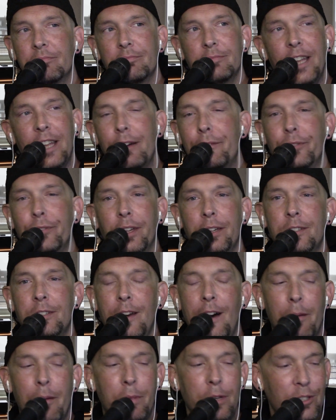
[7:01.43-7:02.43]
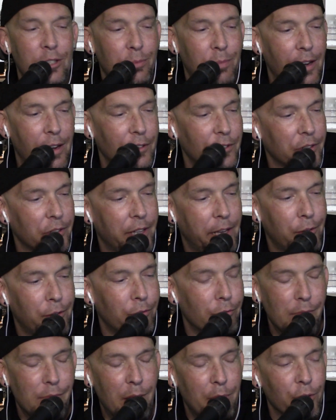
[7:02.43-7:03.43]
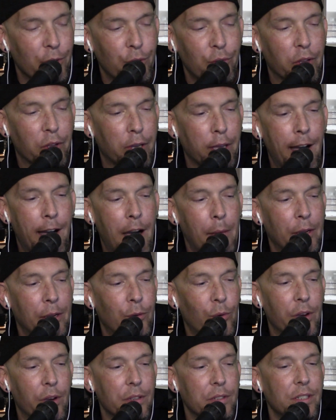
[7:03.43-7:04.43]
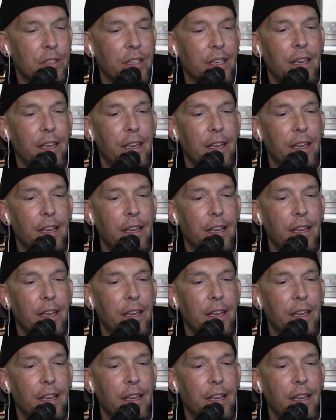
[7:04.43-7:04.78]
Netflix comedy special. I don't remember who the comic was.